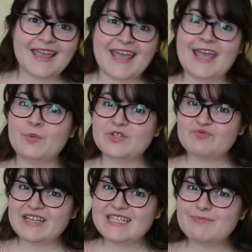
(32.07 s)
It was
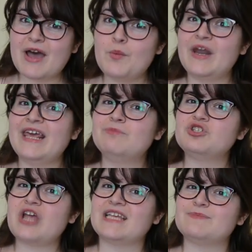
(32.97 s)
written by William
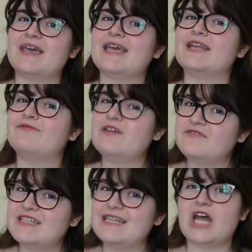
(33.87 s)
Shakespeare in
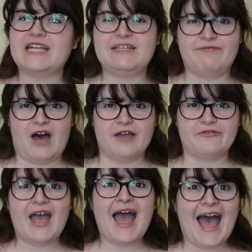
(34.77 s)
1595,
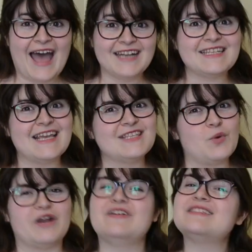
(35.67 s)
and it's
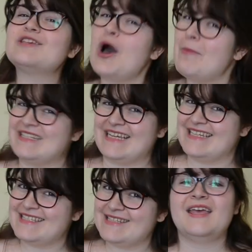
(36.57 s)
one of his
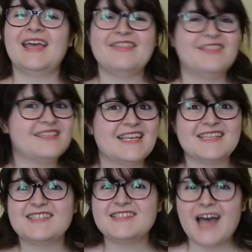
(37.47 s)
comedies. This
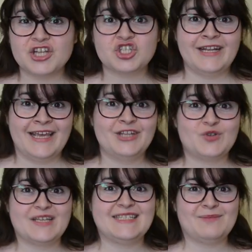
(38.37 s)
is such an
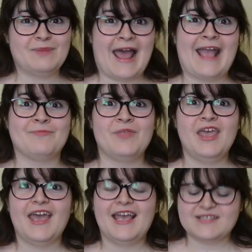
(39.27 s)
interesting play.
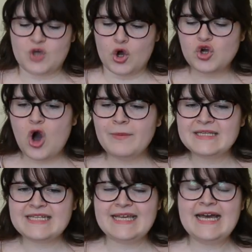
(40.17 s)
It's got
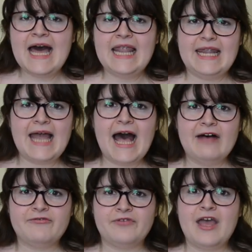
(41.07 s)
comedy,
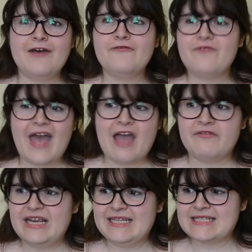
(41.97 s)
love,
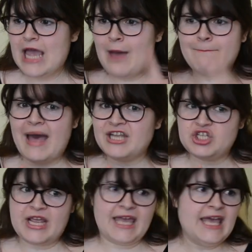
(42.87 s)
fairies,
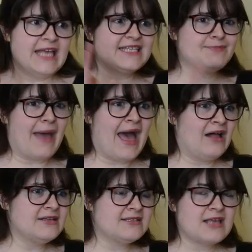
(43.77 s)
magic,
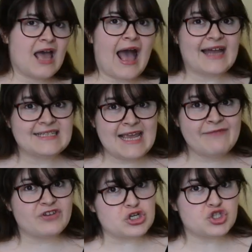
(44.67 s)
spells, and
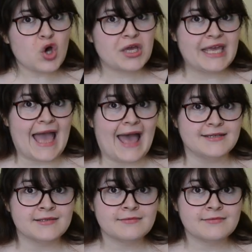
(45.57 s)
even a donkey head.